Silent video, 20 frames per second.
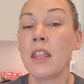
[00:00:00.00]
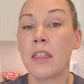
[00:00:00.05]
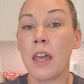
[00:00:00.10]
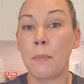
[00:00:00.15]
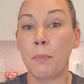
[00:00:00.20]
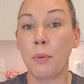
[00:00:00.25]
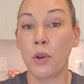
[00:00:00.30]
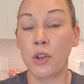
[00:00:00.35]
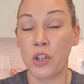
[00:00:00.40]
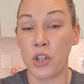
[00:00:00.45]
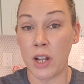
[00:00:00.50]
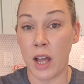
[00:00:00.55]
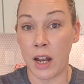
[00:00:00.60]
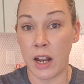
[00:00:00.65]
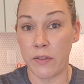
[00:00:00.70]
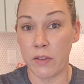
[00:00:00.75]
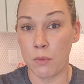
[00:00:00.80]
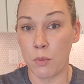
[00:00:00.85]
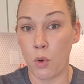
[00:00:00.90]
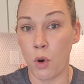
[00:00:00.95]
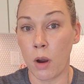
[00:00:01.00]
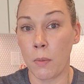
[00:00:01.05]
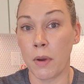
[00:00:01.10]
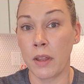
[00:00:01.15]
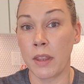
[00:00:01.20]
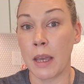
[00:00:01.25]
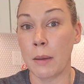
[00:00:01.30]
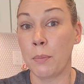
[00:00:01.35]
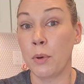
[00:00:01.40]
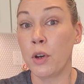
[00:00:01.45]
they push it out even more,
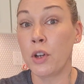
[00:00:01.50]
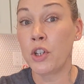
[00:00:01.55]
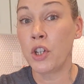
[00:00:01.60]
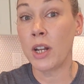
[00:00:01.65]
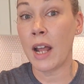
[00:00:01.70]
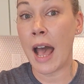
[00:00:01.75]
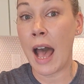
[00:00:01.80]
but they push it